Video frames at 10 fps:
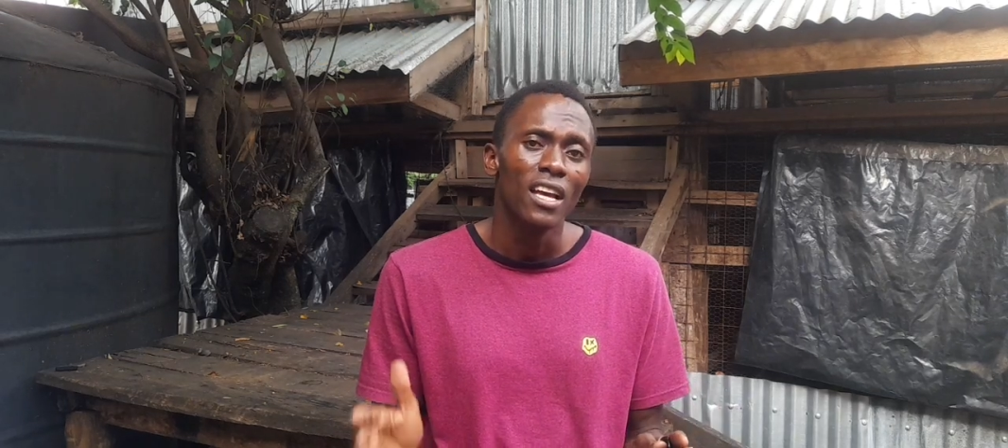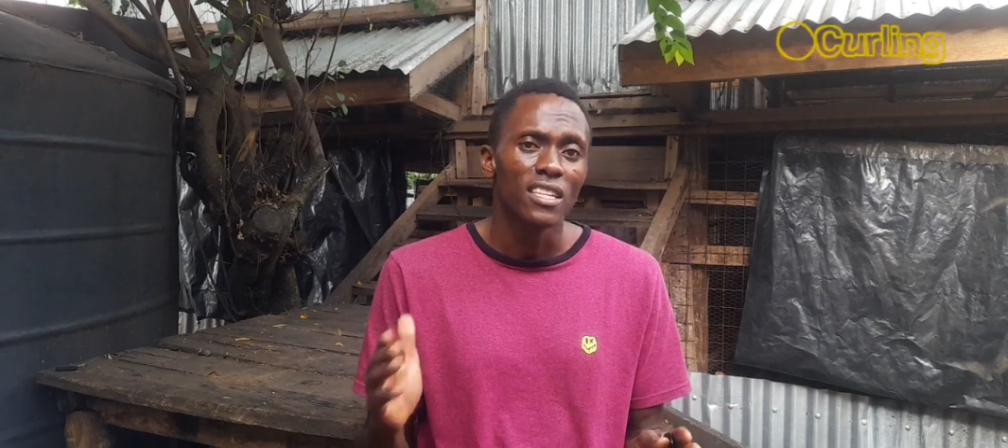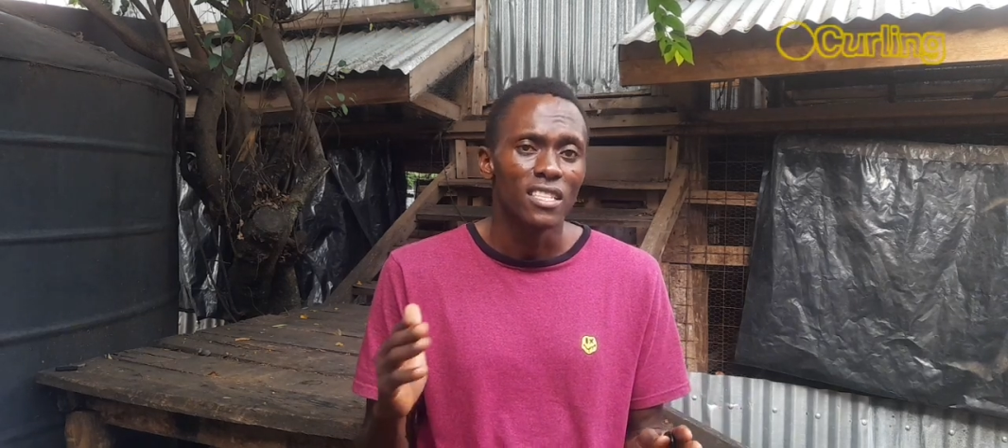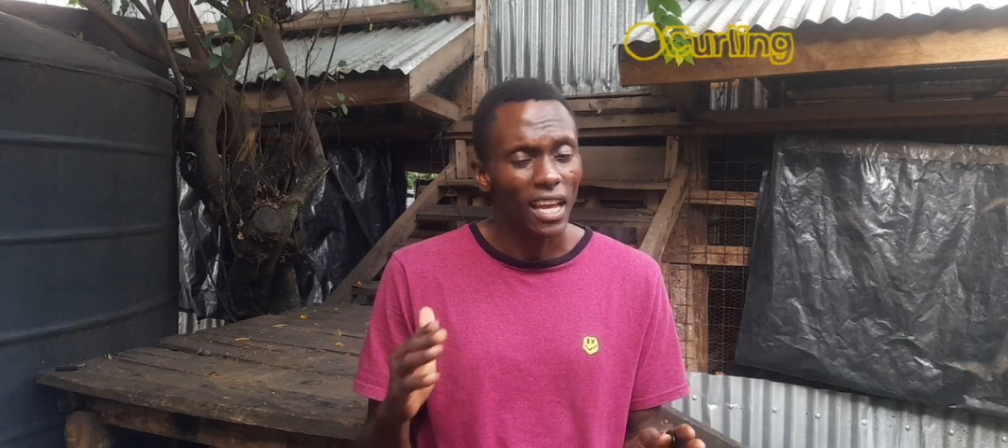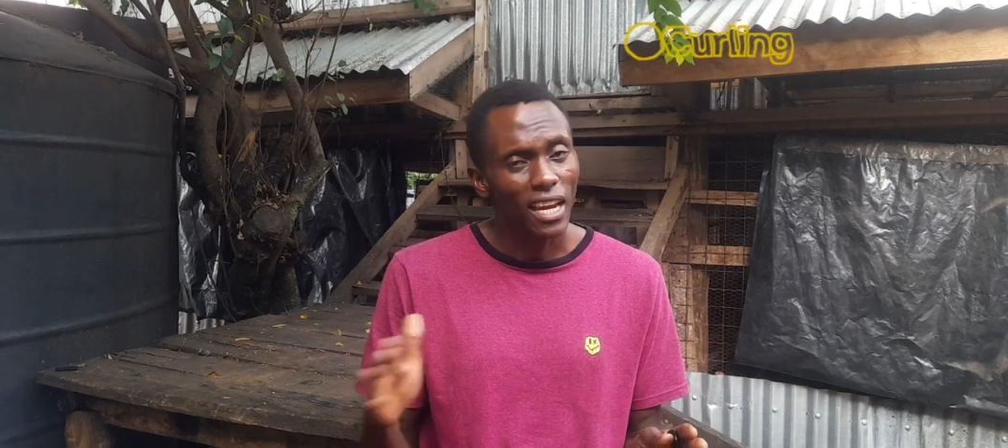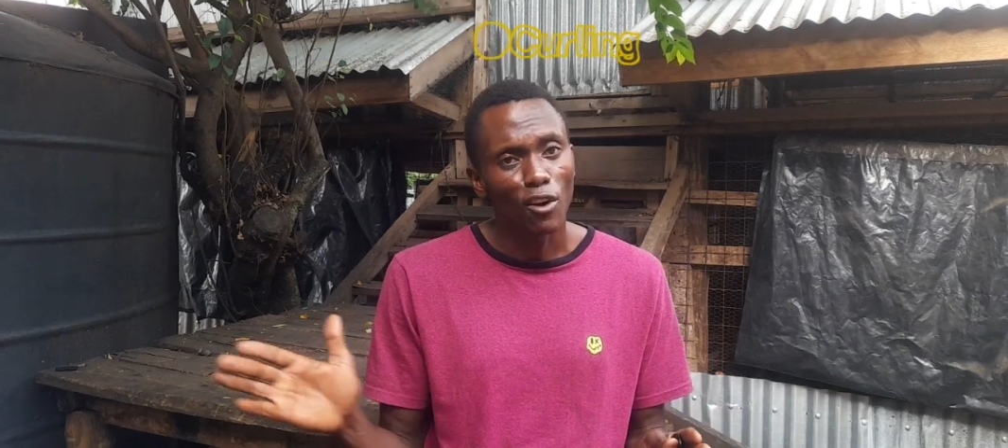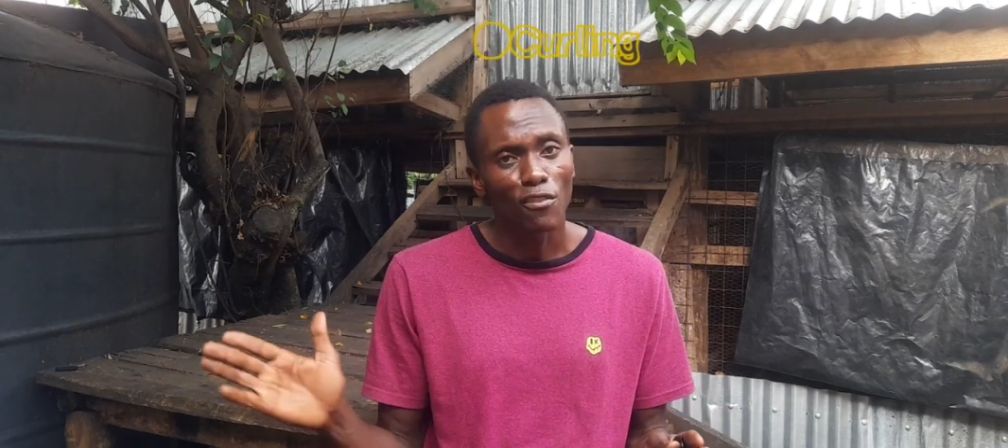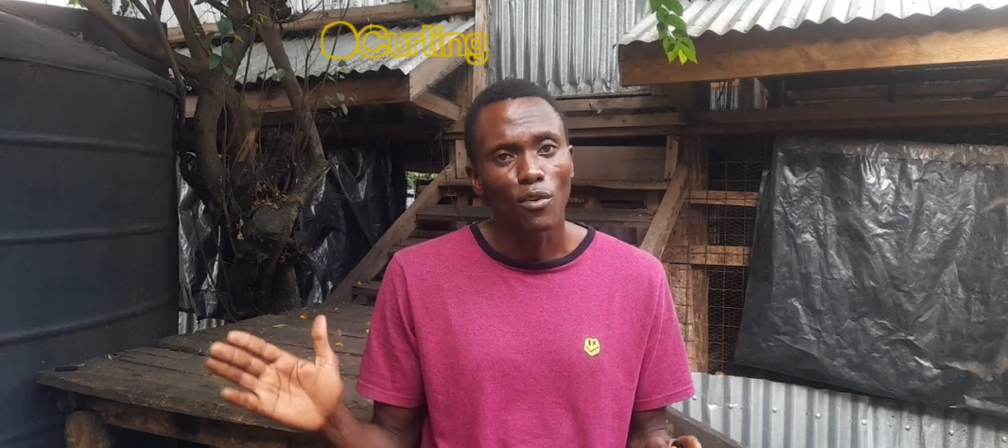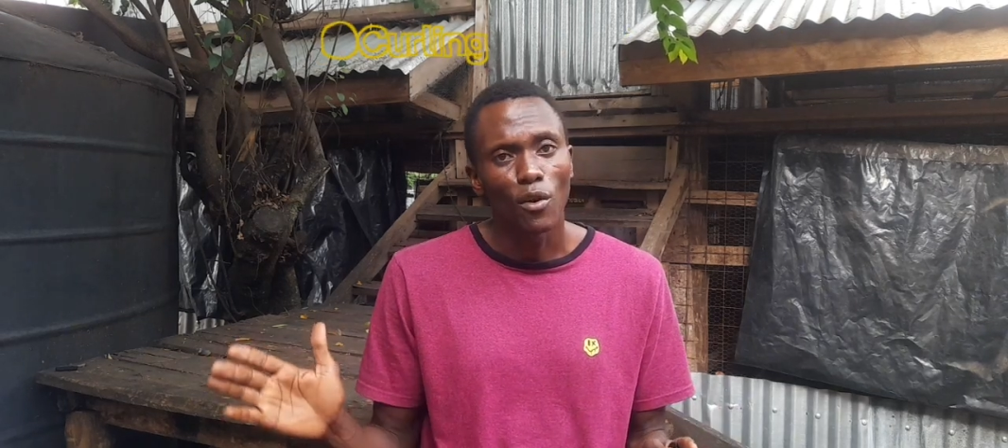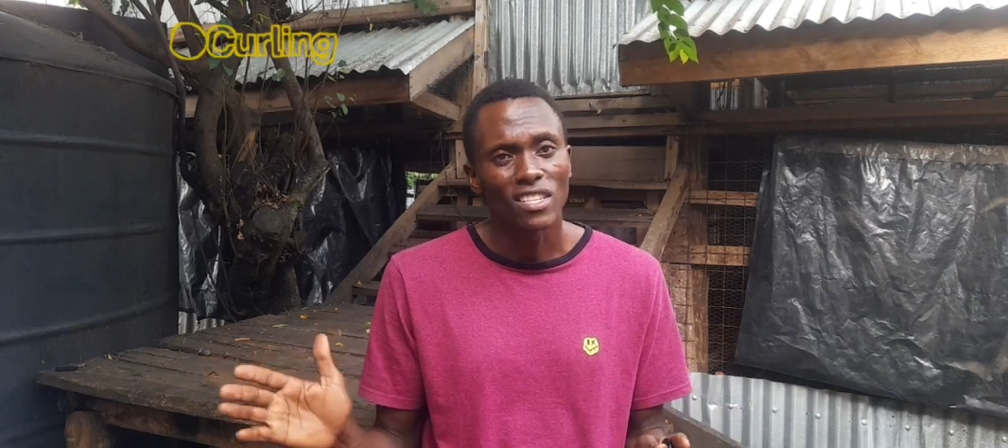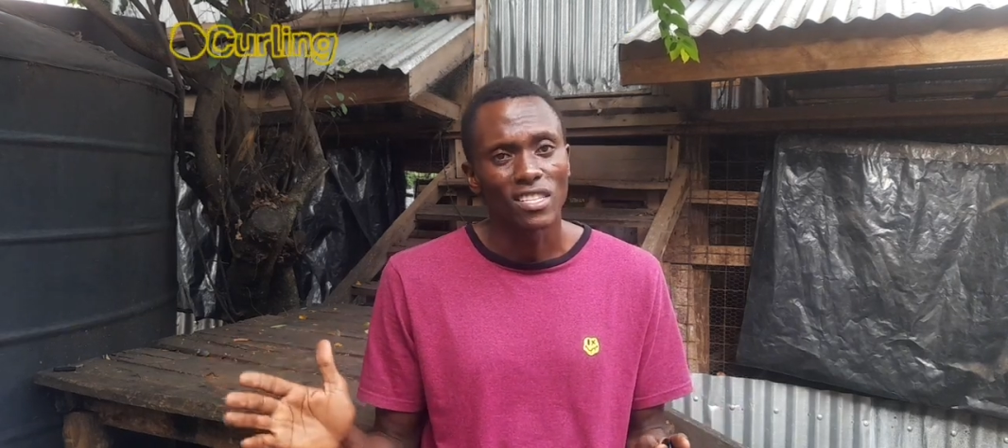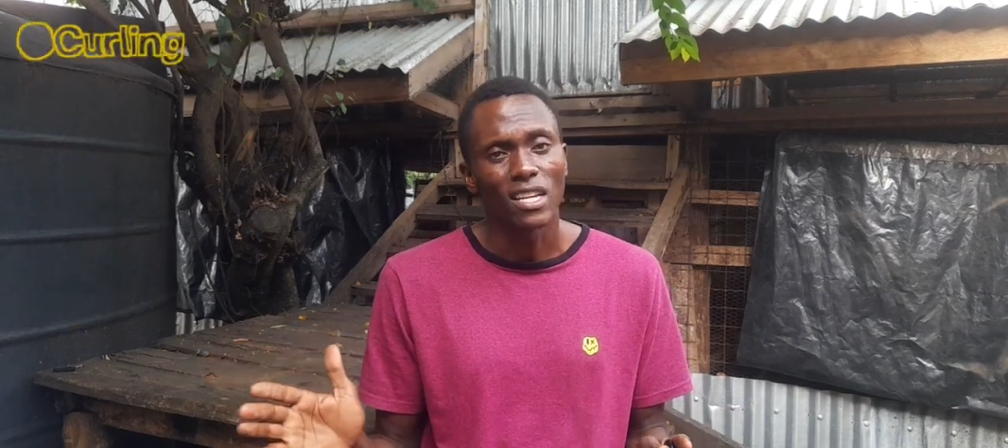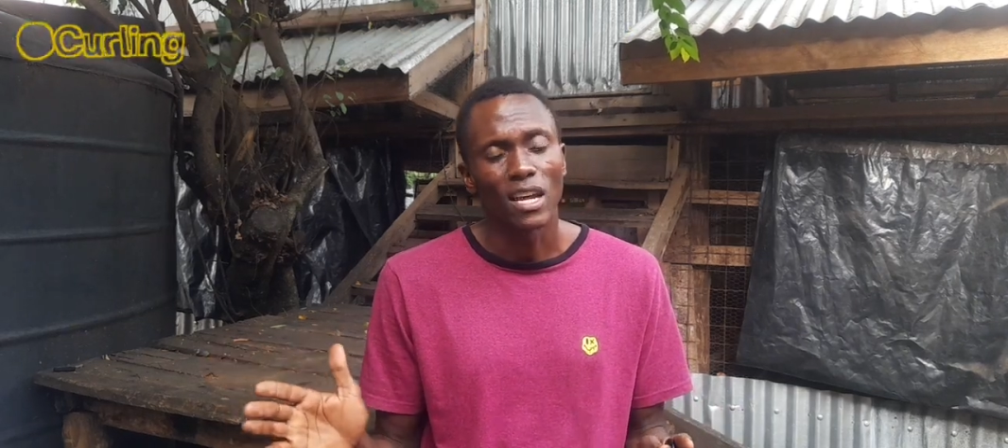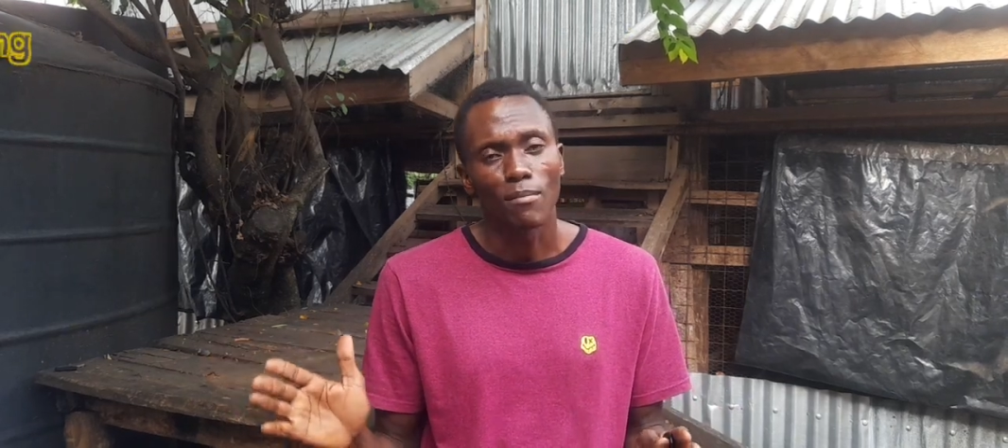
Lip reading: selling off the ones that are